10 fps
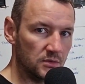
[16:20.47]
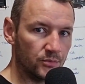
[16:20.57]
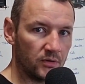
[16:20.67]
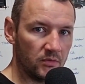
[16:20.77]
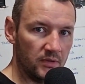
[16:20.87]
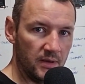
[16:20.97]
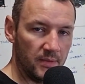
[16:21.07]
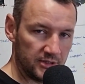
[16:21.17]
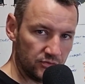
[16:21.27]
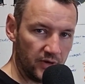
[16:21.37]
probably
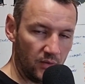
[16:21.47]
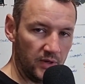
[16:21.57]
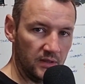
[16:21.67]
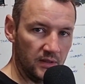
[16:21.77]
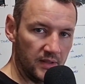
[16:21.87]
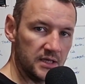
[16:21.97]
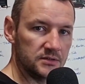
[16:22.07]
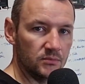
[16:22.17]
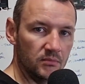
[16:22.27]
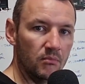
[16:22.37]
imagine right away that
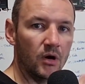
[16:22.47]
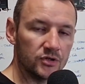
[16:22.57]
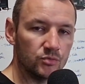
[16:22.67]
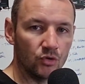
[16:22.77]
is much